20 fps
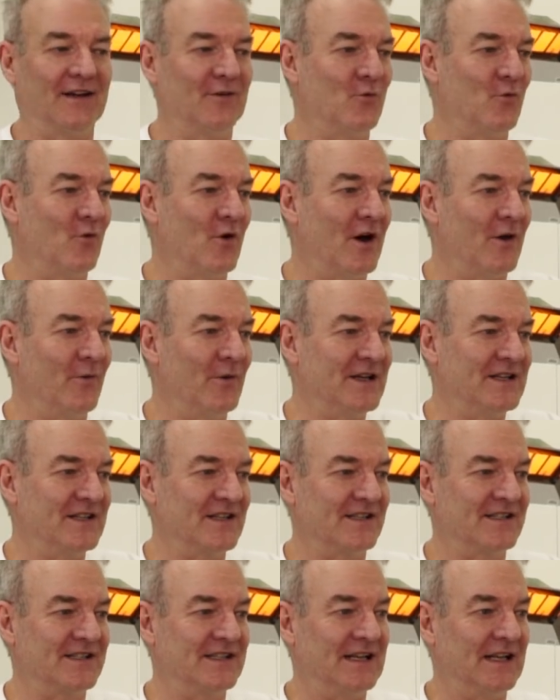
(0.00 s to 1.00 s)
what we
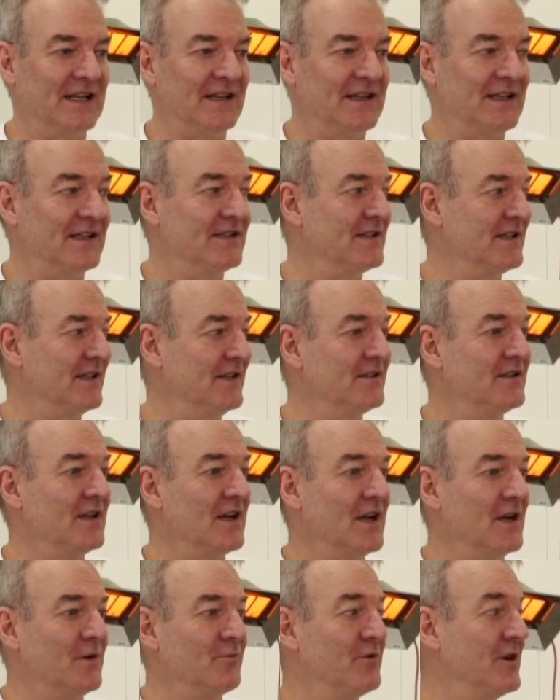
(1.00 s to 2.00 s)
just did. This is
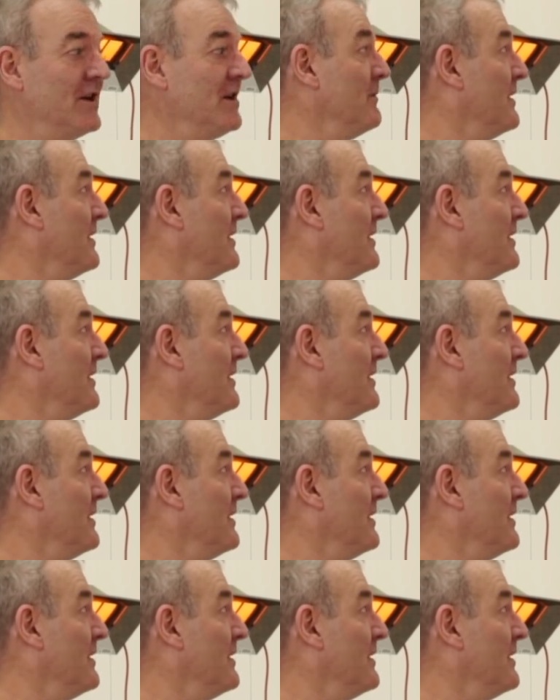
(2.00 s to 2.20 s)
pretty